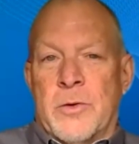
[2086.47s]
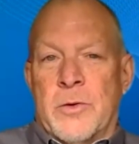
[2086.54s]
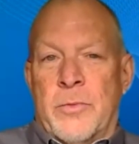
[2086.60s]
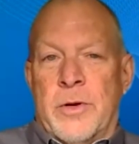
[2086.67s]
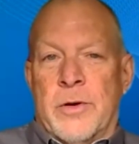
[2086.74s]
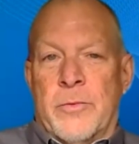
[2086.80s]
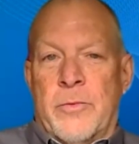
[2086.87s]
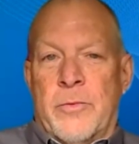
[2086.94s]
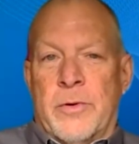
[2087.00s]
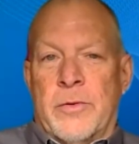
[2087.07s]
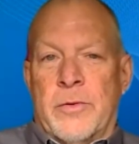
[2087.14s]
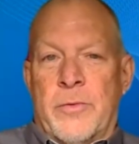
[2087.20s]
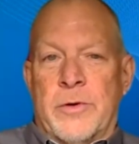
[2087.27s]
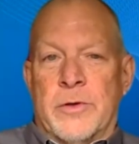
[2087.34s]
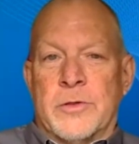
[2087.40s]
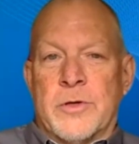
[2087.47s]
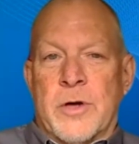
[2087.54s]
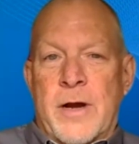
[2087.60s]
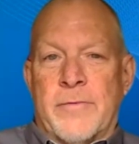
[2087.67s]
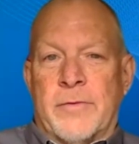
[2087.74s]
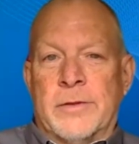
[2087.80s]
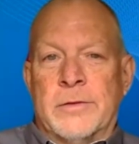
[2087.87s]
So when you're
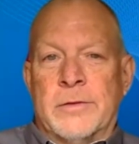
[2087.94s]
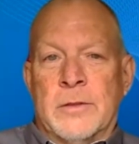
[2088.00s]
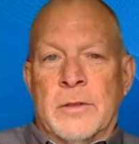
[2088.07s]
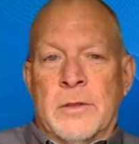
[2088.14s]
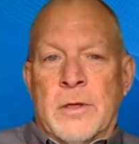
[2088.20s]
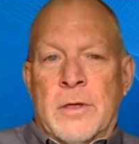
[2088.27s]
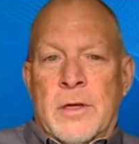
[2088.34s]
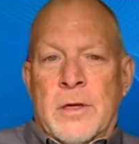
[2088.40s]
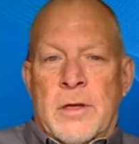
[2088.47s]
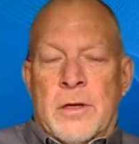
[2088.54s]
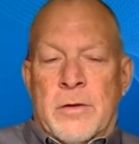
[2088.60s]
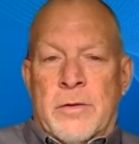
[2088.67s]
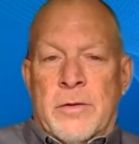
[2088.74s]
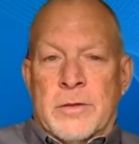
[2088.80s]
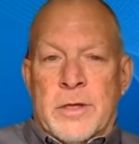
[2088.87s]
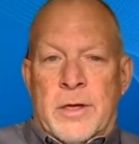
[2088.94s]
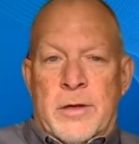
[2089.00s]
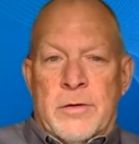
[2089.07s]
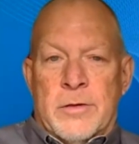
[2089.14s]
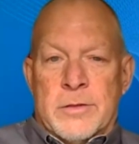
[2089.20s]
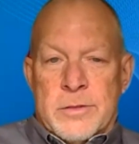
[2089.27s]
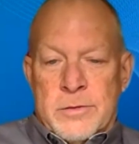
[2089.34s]
traveling, they're
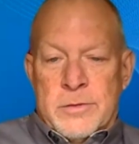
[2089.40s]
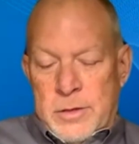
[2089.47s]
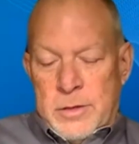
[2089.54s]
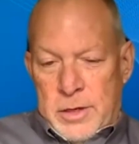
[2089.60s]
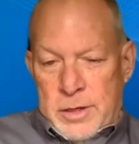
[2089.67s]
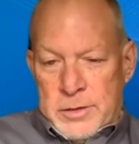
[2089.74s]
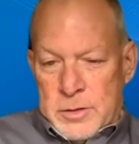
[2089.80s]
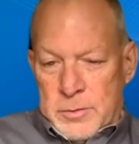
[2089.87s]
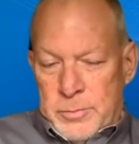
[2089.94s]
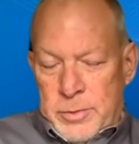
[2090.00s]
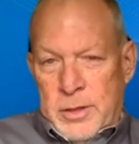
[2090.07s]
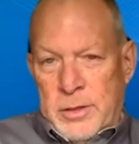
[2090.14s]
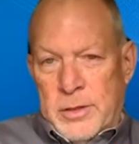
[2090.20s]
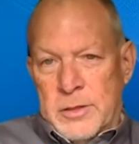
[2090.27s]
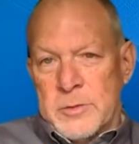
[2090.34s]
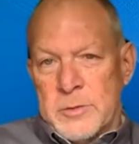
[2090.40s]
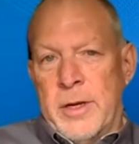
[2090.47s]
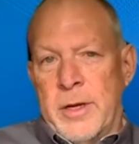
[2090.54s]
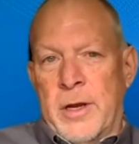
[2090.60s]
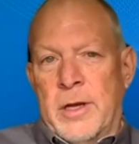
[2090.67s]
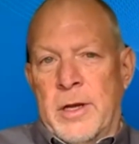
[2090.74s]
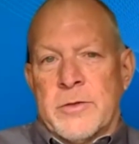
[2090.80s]
taking your suitcase, they're putting it in
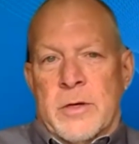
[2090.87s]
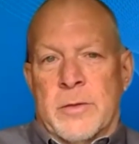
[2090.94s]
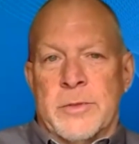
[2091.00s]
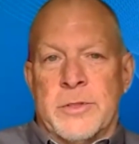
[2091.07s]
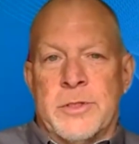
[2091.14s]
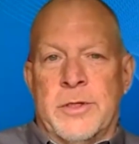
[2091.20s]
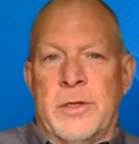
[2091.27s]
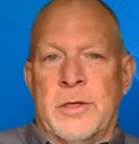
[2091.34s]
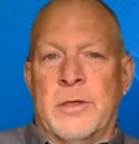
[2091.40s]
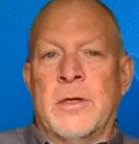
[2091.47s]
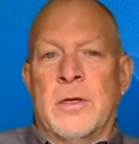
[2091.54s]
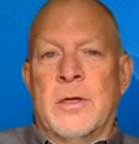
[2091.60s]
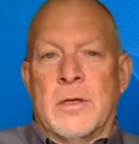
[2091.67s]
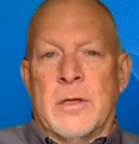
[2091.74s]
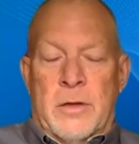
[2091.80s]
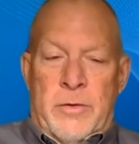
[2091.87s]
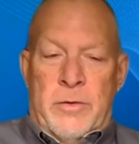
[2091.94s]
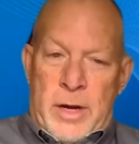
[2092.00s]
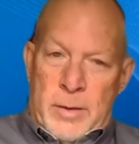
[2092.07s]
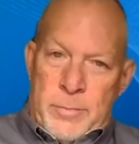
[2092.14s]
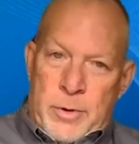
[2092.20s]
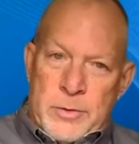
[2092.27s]
this big X-ray machine,
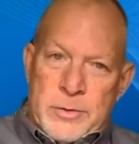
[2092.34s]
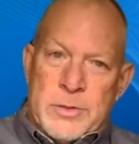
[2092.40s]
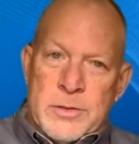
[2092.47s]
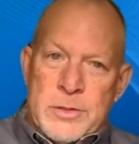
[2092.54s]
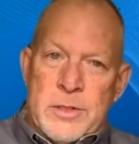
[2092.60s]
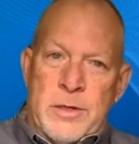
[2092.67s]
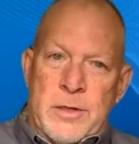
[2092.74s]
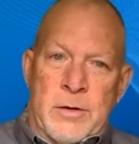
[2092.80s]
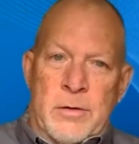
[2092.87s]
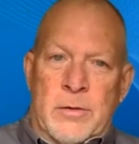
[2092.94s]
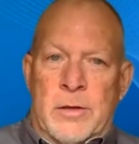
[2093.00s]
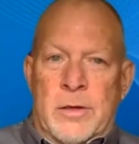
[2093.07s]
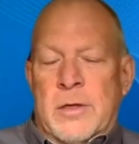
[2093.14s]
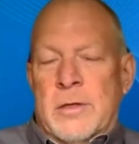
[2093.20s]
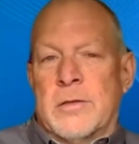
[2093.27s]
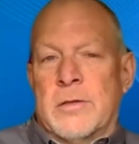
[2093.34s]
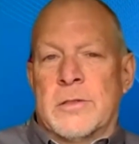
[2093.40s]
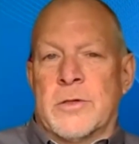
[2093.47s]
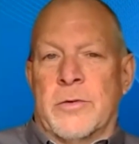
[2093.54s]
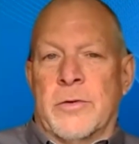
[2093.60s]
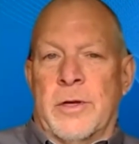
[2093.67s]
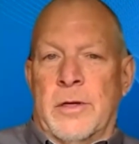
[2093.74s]
and you got a person sitting there looking at
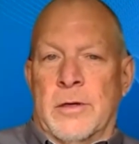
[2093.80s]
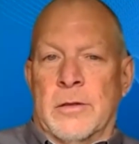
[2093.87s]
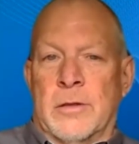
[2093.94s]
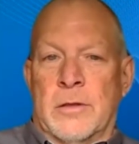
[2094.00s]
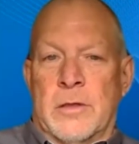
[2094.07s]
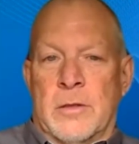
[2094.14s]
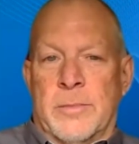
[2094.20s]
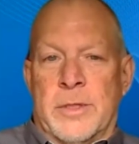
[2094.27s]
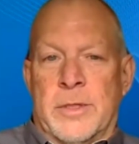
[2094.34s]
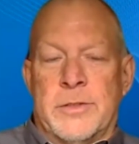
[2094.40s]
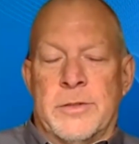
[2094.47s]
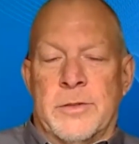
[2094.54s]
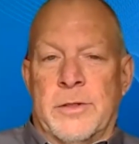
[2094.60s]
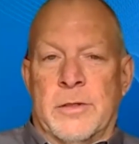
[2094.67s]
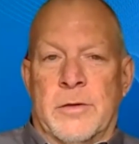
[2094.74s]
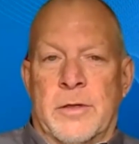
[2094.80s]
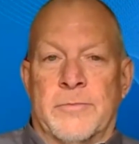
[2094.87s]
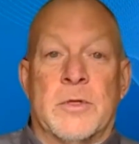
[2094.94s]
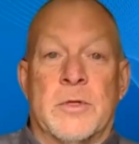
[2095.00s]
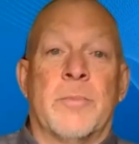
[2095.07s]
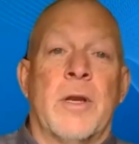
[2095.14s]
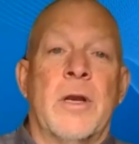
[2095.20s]
the screen and looking to make sure you don't
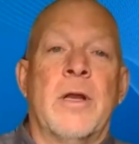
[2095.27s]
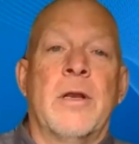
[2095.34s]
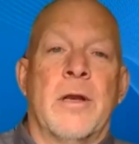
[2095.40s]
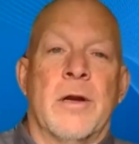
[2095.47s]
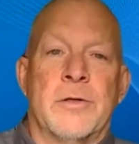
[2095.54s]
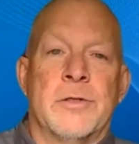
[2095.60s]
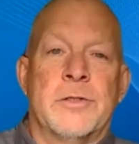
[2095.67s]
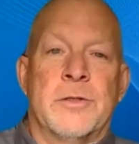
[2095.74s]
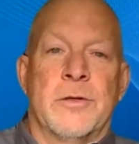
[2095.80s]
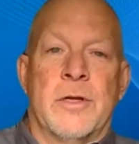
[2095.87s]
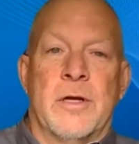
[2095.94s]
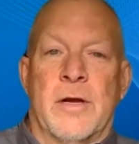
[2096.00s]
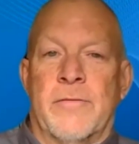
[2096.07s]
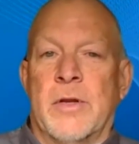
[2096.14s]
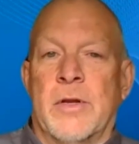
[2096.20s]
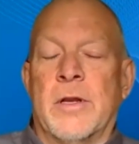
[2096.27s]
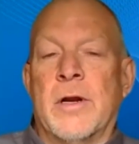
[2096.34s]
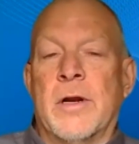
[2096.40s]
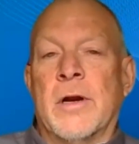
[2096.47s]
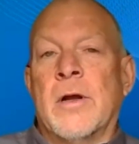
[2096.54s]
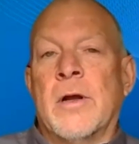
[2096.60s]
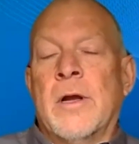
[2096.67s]
have something in there you shouldn't have
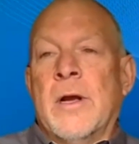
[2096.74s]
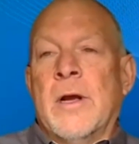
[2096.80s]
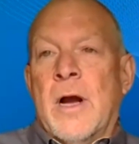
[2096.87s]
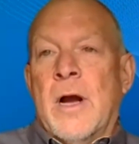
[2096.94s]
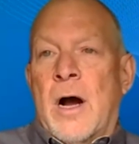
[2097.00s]
in there.